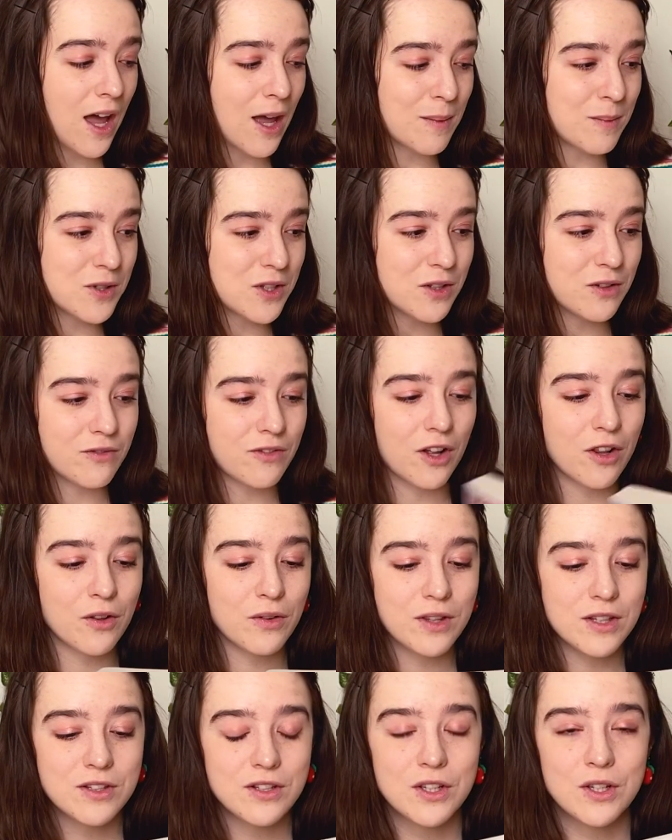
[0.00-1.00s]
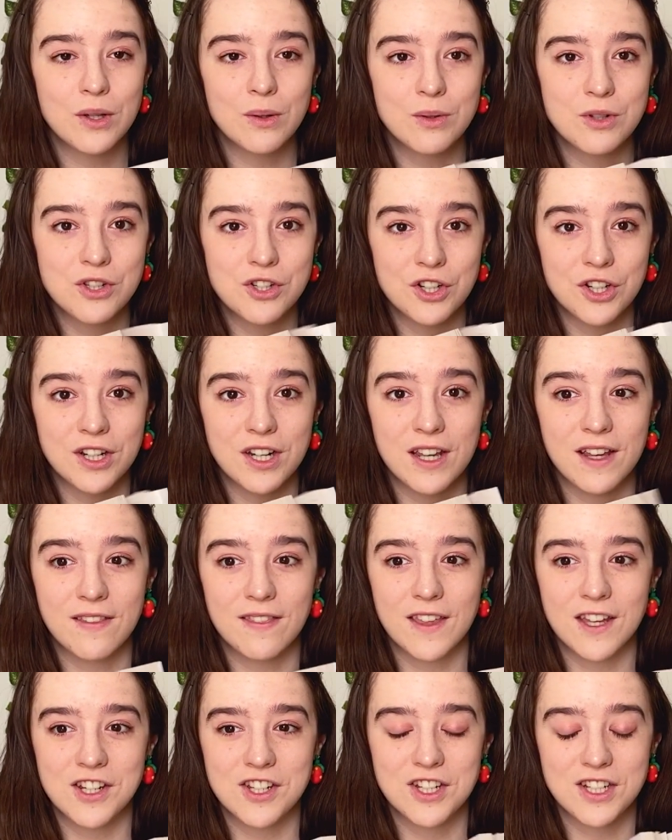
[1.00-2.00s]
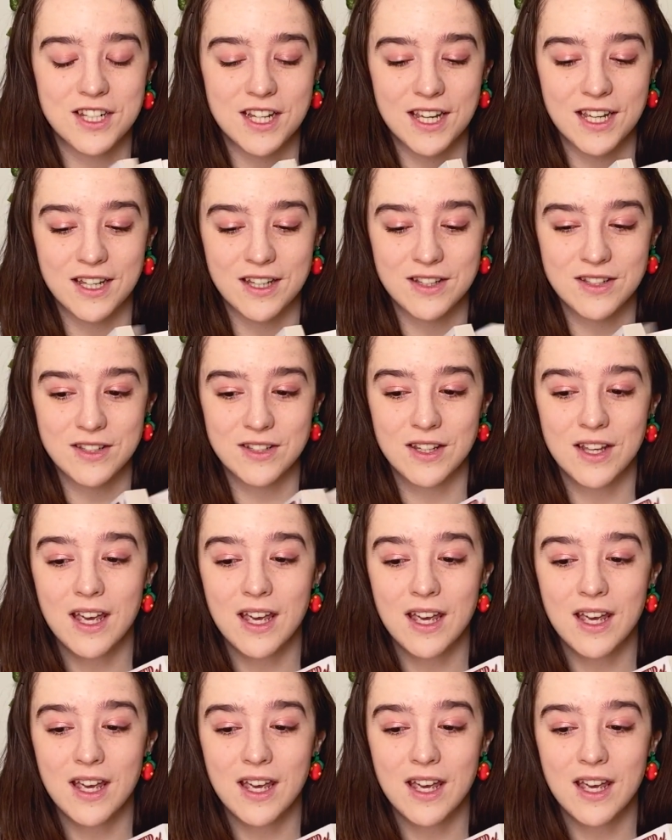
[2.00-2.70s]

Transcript: So you follow this huge journey that she takes.